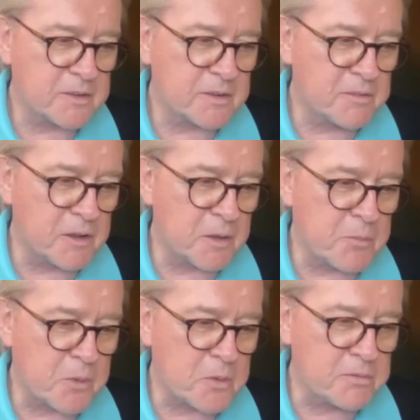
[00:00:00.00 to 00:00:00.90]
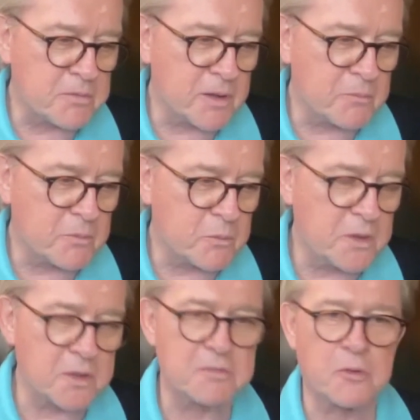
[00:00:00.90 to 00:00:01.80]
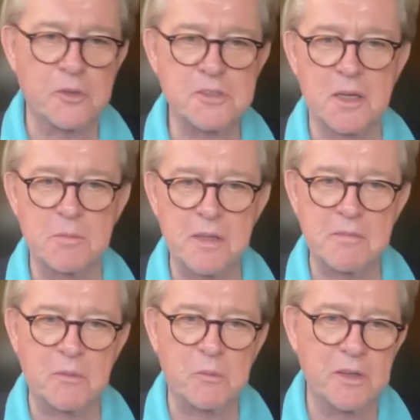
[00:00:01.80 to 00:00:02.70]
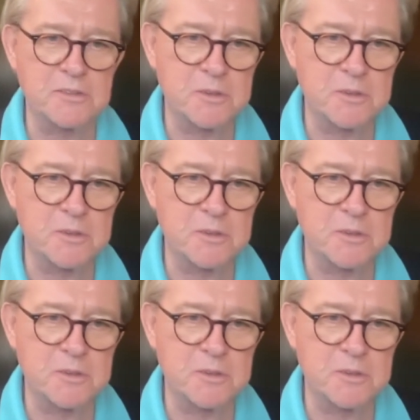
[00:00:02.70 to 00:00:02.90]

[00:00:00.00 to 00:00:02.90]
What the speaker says: developer of Wheel of Fortune, I believe it was,